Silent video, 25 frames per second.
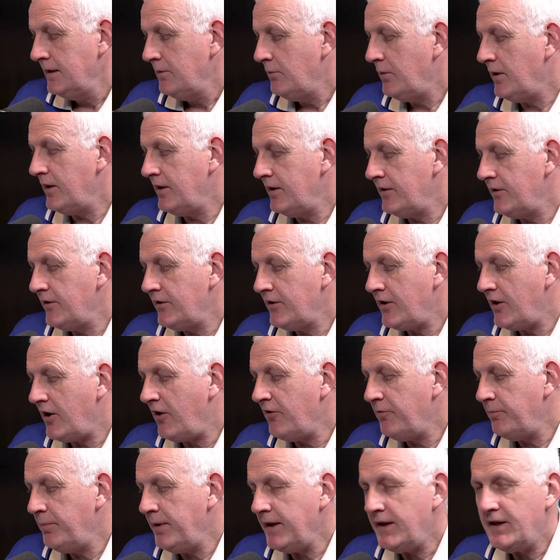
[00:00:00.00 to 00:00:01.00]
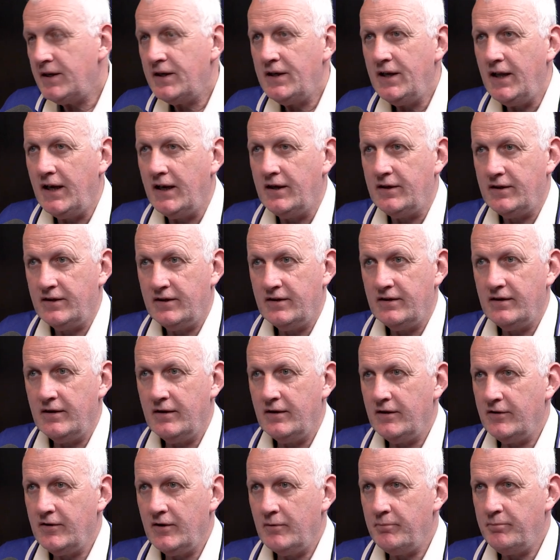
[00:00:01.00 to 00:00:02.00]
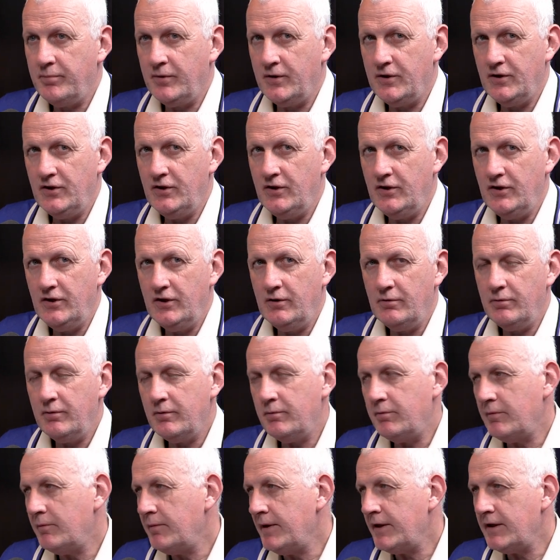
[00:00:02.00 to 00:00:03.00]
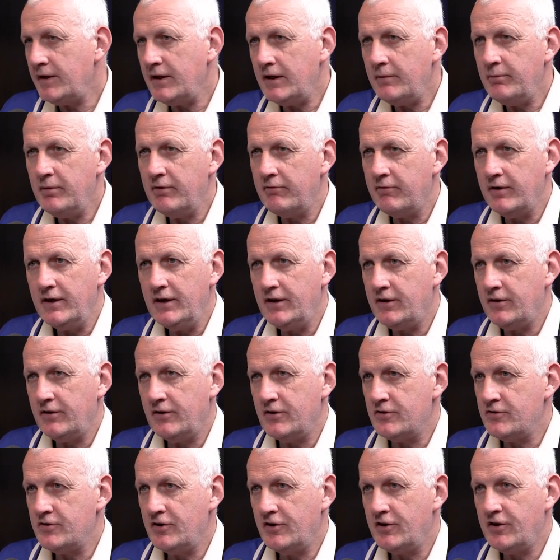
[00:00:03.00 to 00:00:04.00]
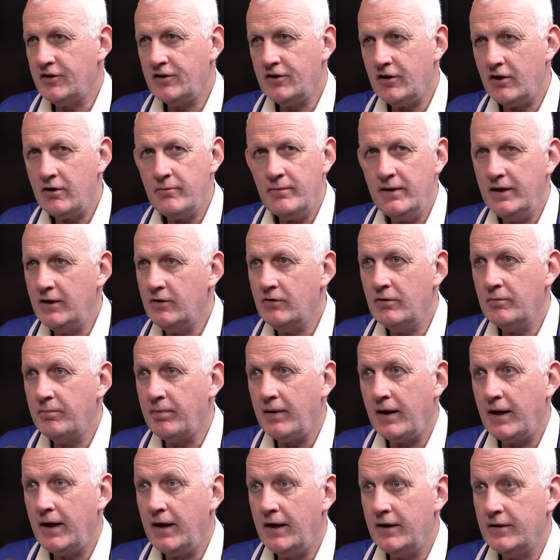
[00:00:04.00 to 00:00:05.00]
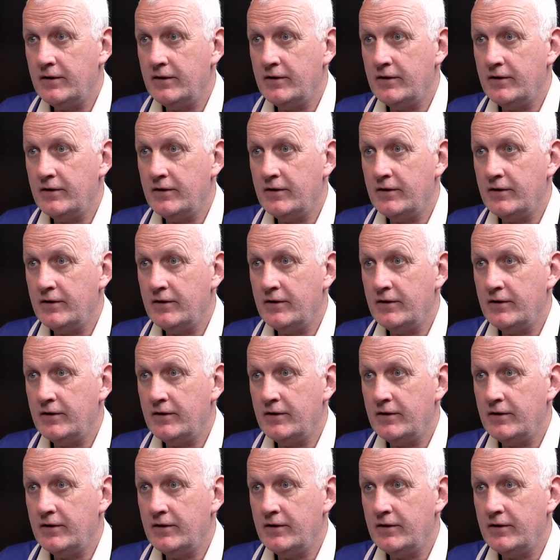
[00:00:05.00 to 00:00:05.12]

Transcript: Well, I've picked 6. But when I did my research, there's so many good players